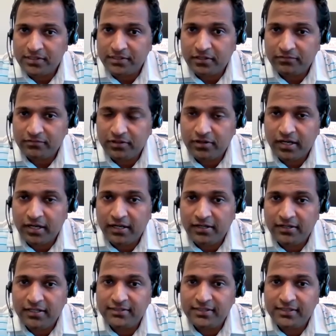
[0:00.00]
of the rare
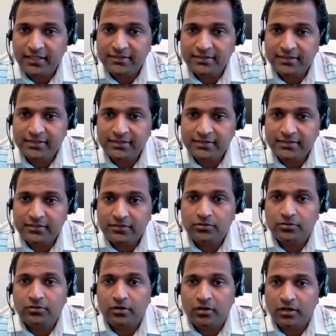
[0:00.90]
diseases
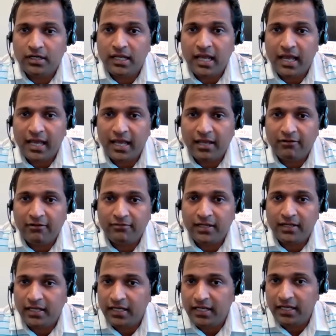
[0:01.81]
do not have
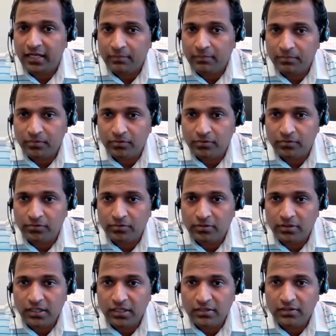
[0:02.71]
any approved
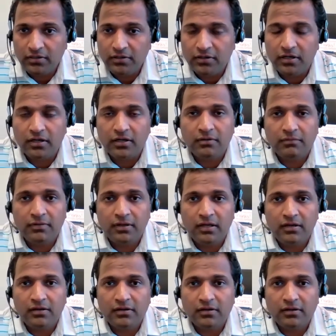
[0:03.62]
uh,
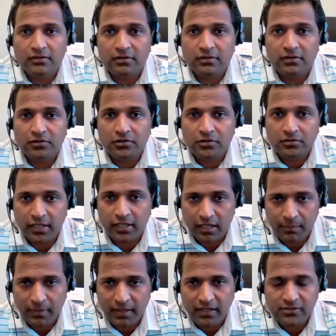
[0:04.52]

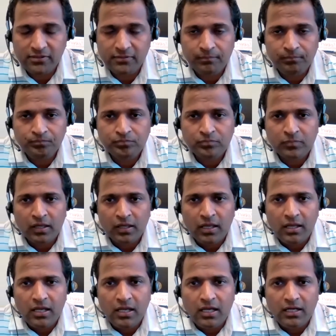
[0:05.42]
therapies.
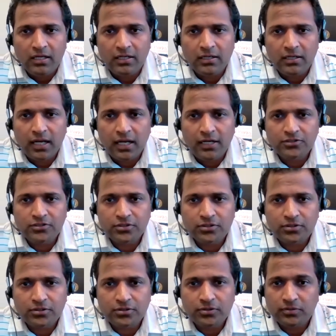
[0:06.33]
And
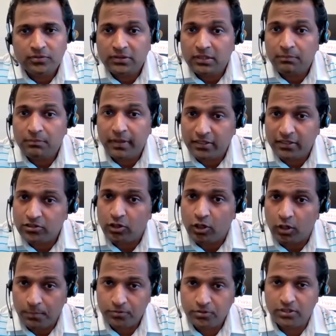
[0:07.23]
so the best
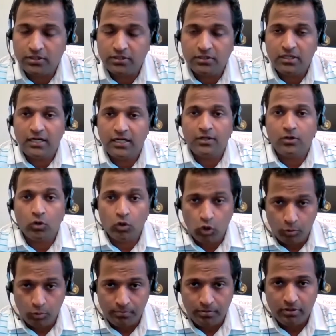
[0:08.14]
option and
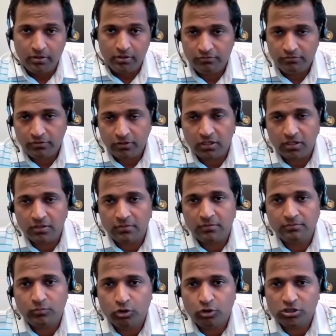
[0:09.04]
hope for
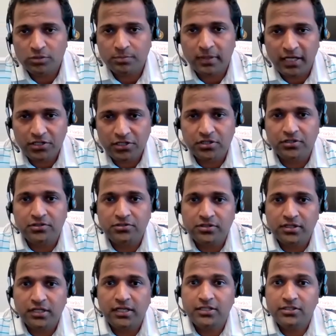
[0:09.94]
most patients
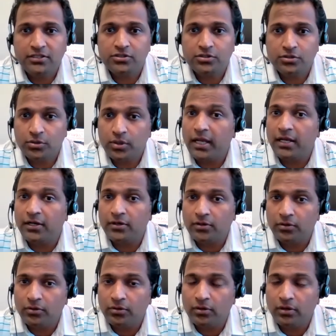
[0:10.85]
is to
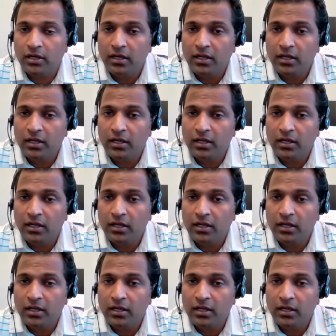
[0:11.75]
enroll